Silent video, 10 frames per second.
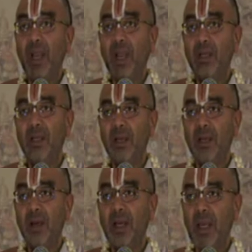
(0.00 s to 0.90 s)
et
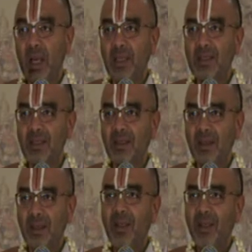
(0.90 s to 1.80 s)
grass
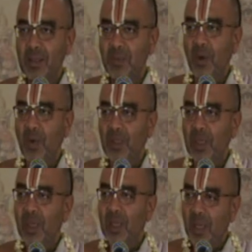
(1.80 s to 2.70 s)
in its mouth
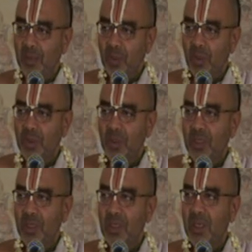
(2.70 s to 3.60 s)
came close to
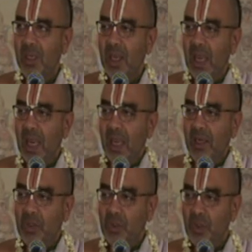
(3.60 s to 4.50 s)
Krishna
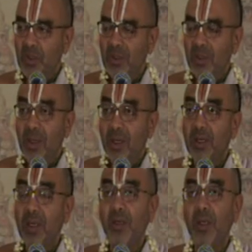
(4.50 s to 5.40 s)
and stood.
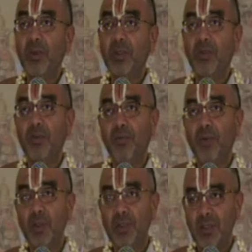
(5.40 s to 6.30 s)
It was
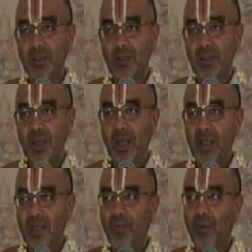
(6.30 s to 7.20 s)
frozen.
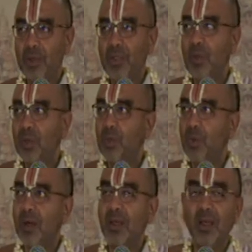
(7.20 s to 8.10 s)
The frozen looks
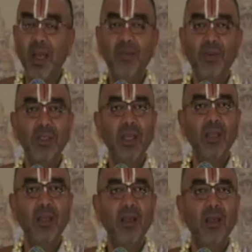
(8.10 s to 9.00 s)
what? Have you
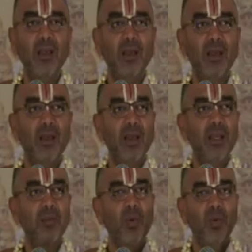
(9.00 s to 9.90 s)
seen
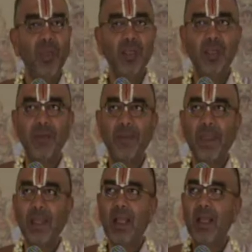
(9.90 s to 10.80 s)
in movies?
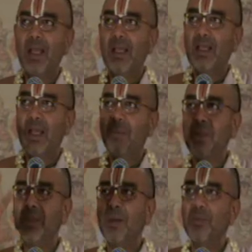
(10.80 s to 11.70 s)
There will
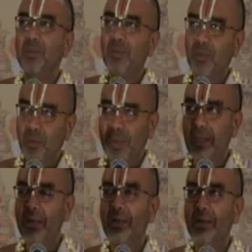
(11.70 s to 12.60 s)
be some moment,